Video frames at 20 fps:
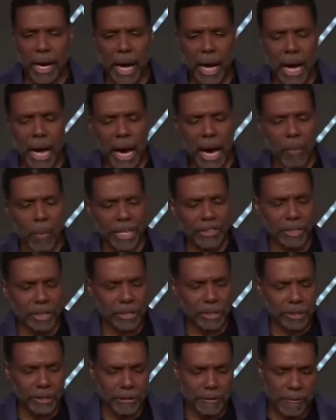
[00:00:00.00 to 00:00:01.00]
All right, watch
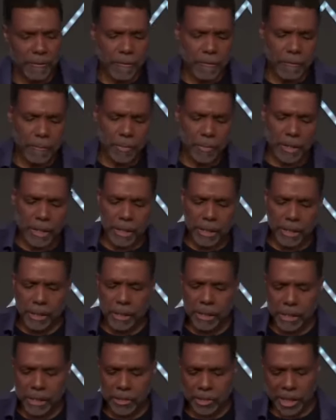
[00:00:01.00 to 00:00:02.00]
this.
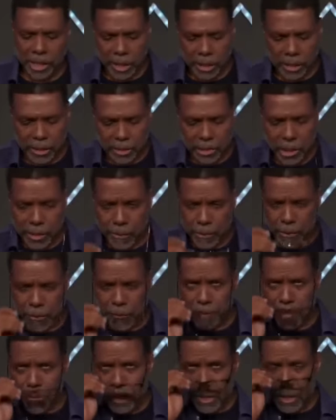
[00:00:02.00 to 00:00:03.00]
Let's take it a little deeper.
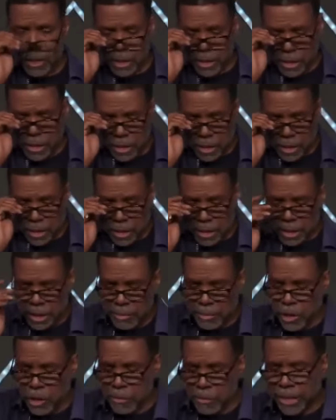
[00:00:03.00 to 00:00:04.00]
Let
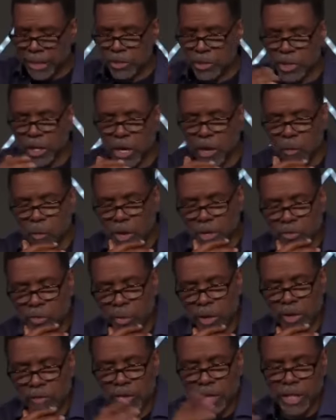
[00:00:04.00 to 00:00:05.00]
me go back to John
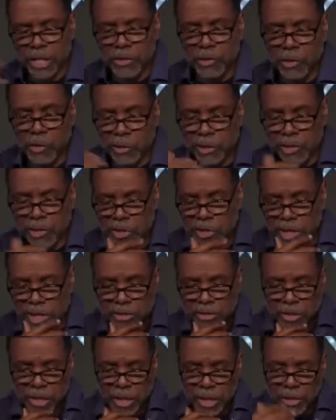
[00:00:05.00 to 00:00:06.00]
1:12 again. You know what it
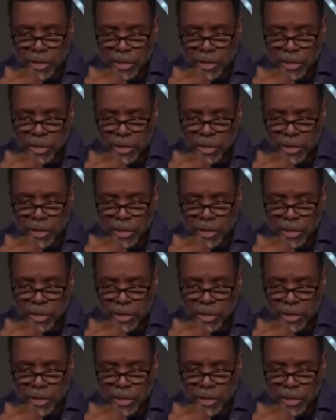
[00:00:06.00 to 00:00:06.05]
says?